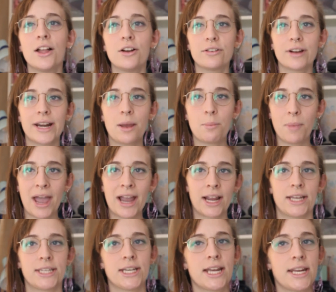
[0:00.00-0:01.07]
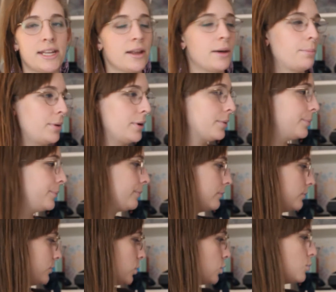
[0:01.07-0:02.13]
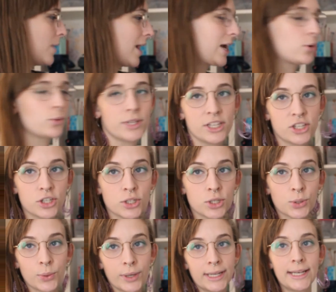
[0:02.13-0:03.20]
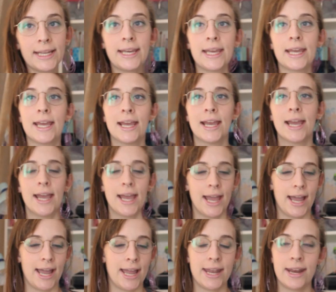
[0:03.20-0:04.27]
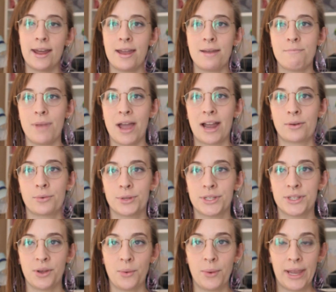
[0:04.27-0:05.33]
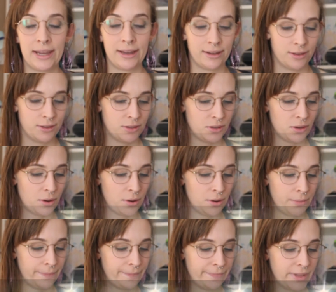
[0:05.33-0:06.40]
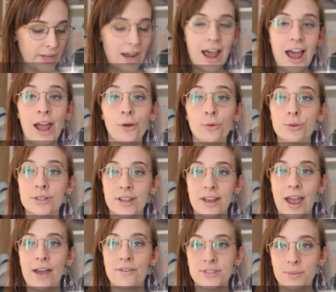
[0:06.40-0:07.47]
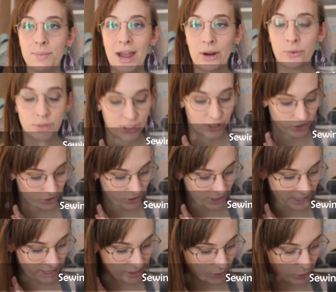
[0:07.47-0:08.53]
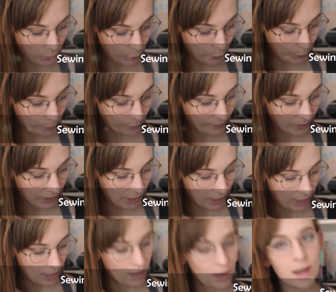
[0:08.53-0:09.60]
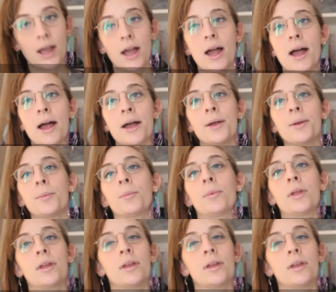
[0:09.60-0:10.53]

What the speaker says: Alright, I'm back. I tidied up all my acquisitions quickly, and I'm back with sewing. So I also have some acquisitions here too. So